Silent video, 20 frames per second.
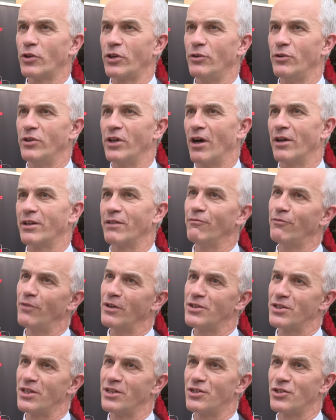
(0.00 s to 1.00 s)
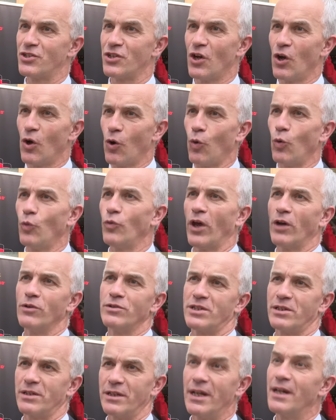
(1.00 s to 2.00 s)
Cunard envisaged all
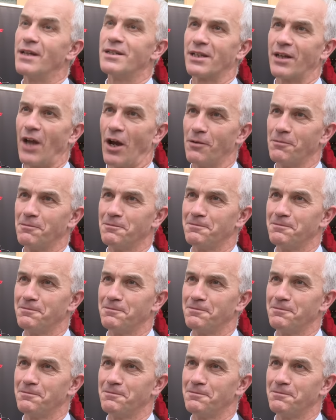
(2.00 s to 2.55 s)
those years ago.